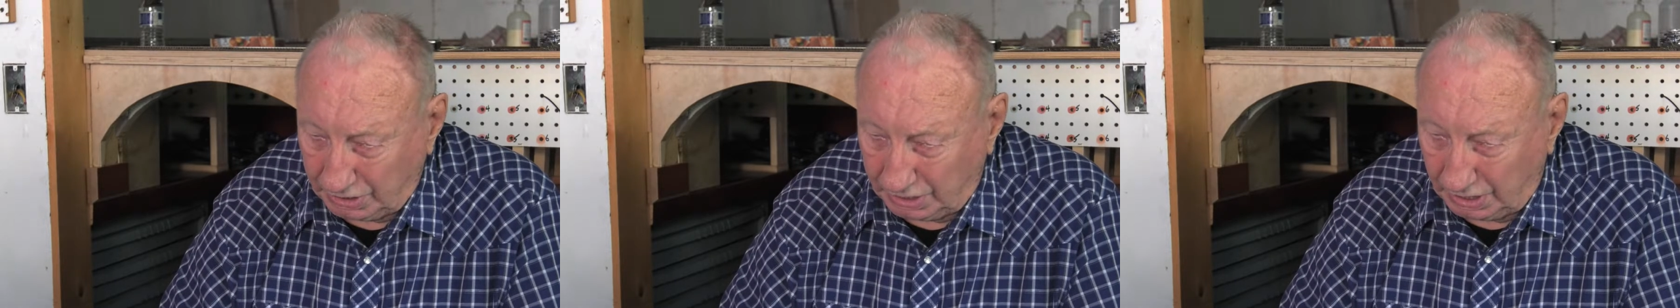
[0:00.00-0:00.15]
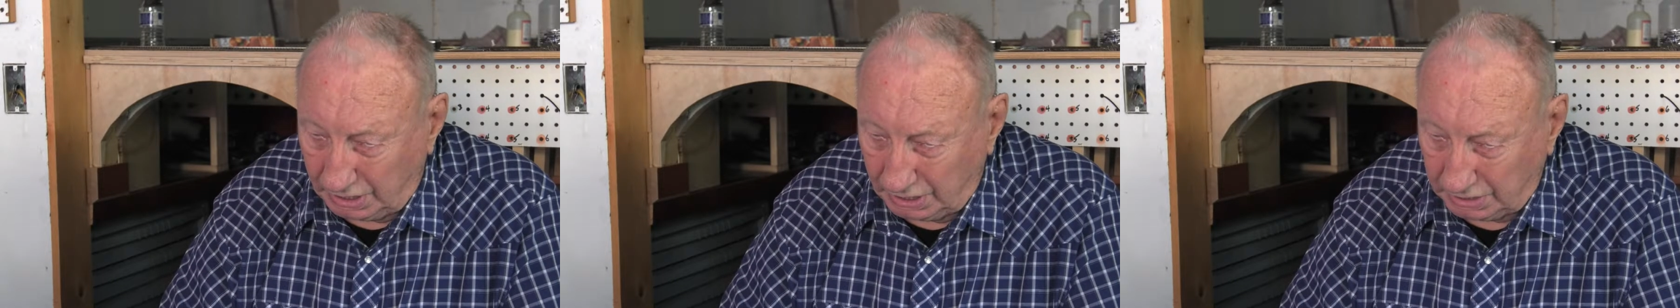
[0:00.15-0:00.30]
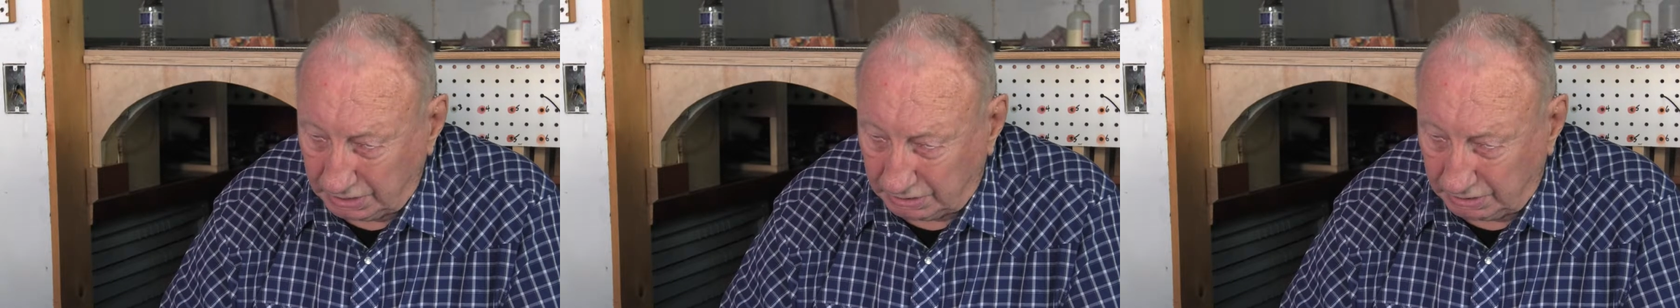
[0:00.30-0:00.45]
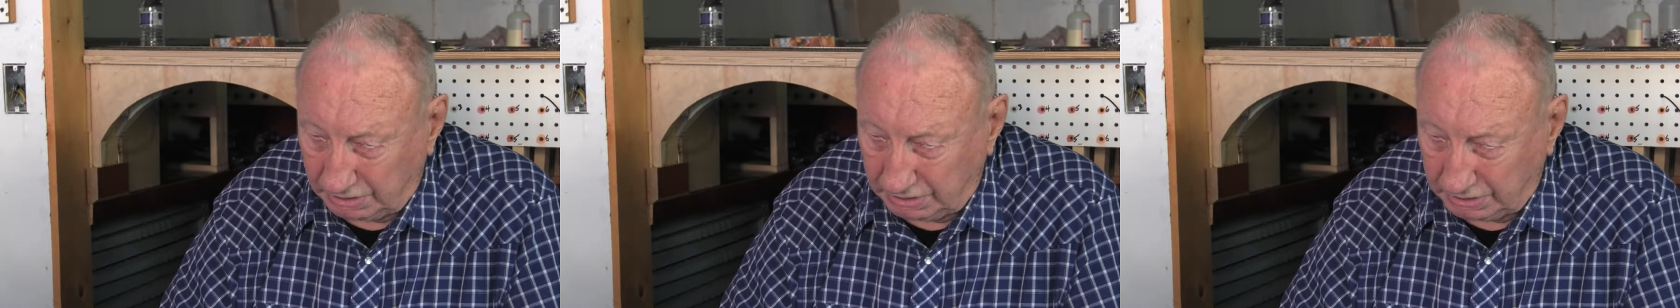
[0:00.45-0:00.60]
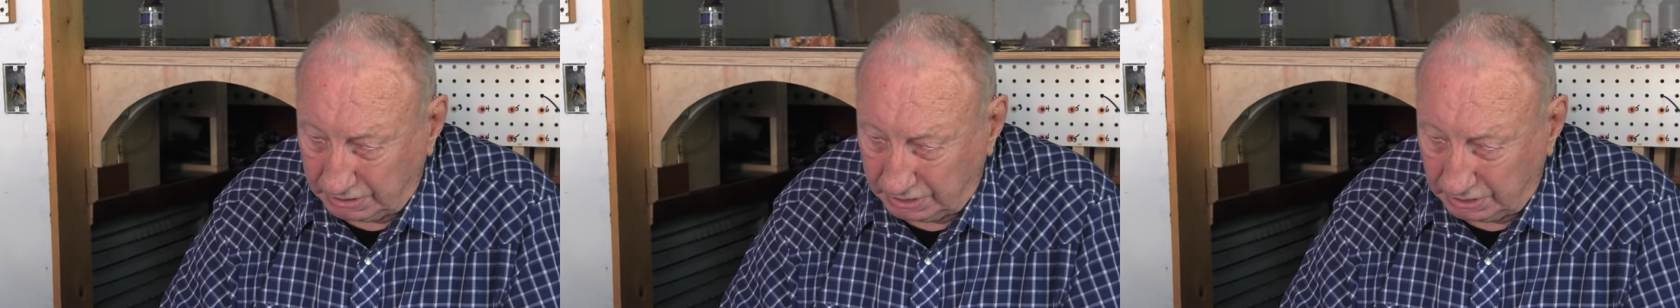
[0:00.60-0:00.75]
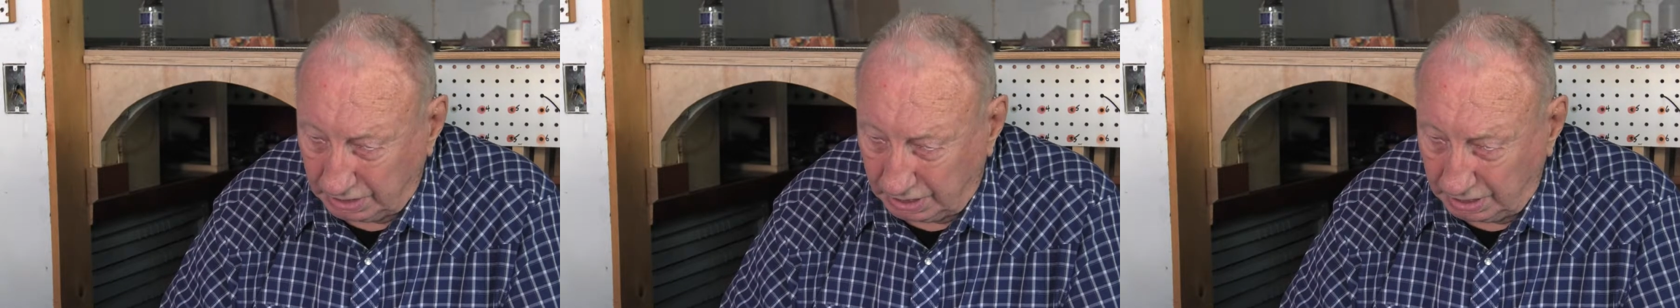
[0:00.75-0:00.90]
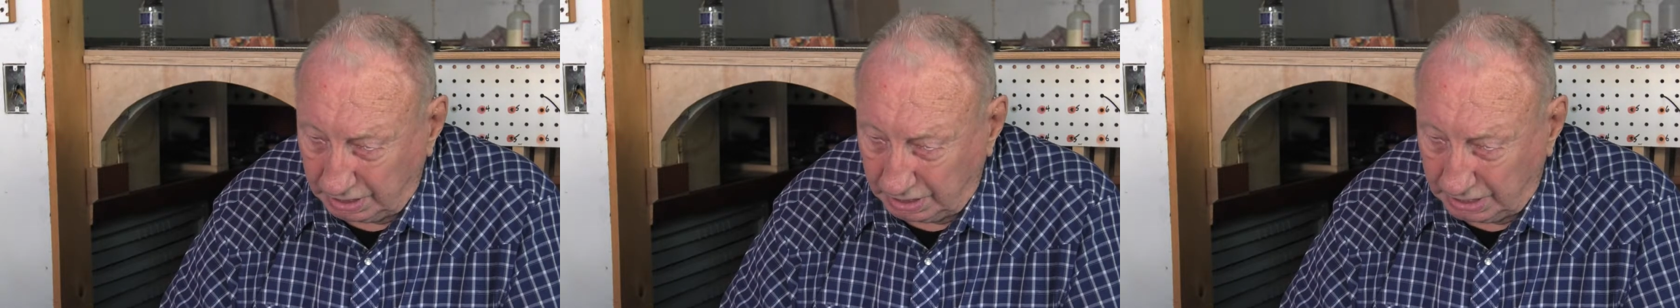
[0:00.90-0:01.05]
concrete
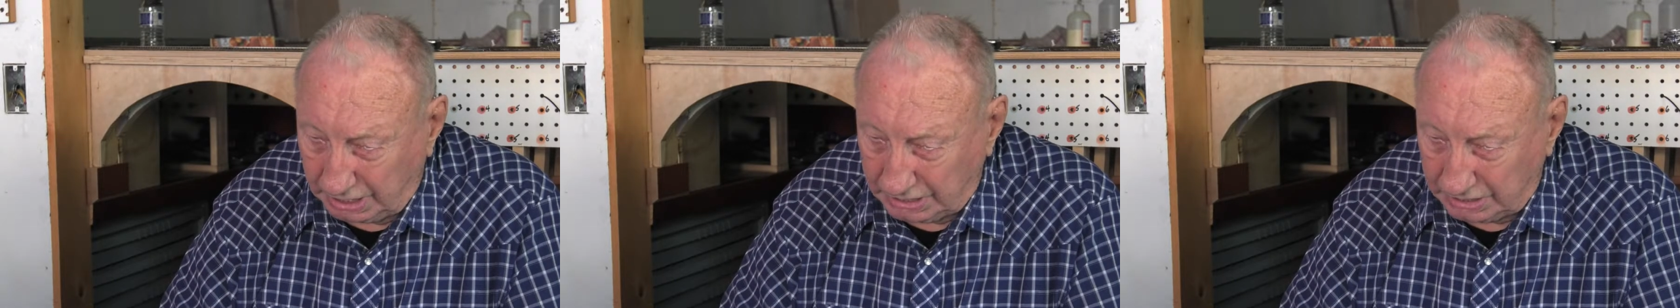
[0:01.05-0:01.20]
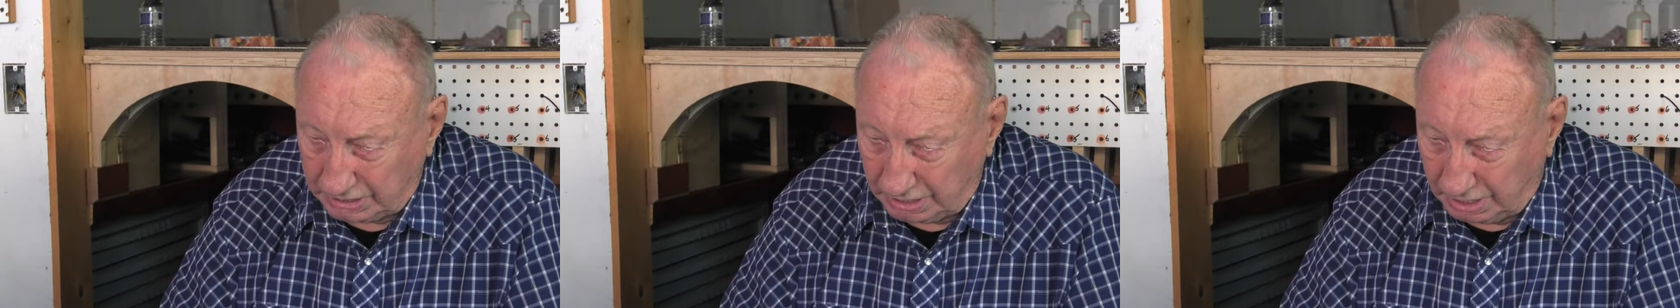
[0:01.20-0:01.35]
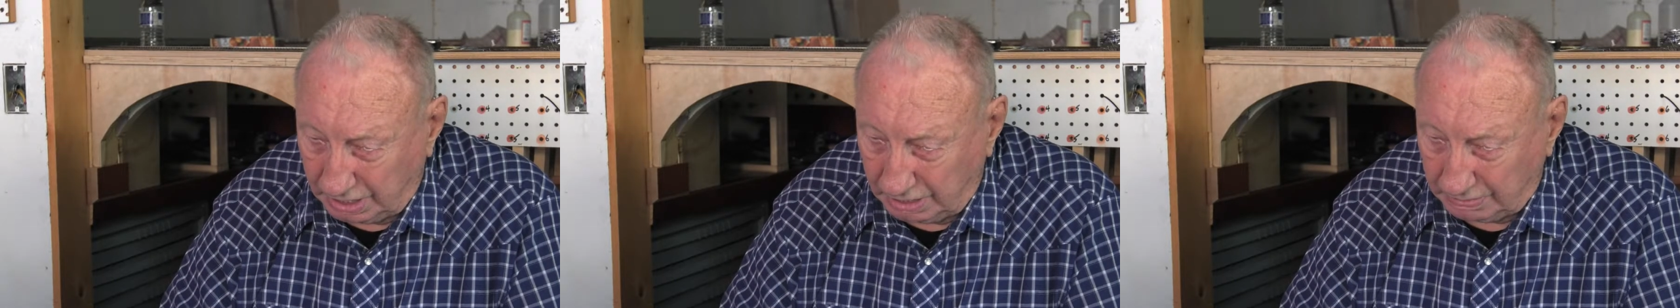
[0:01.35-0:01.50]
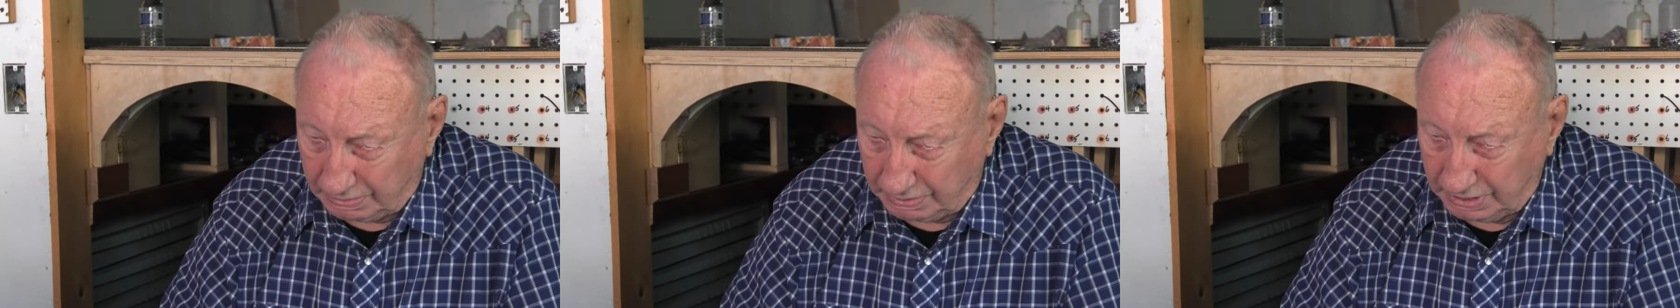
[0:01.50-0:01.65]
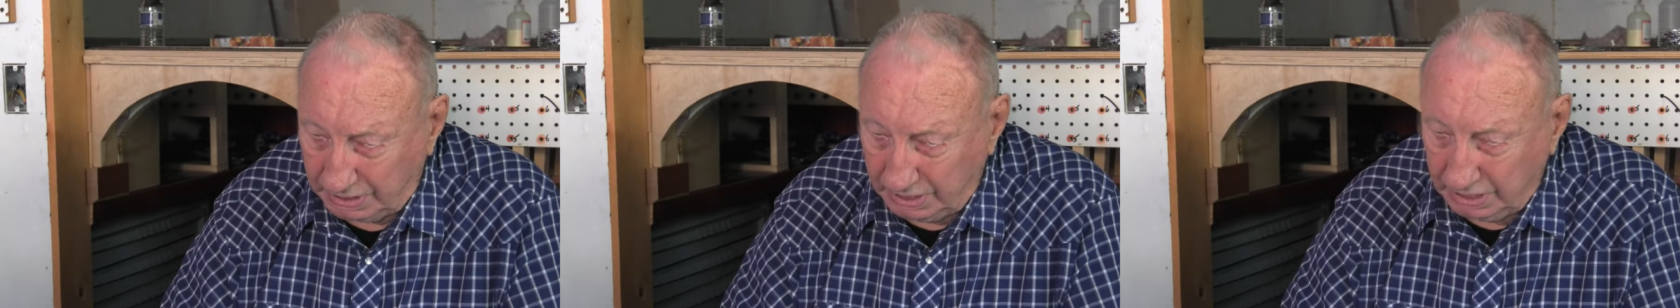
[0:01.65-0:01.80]
on that job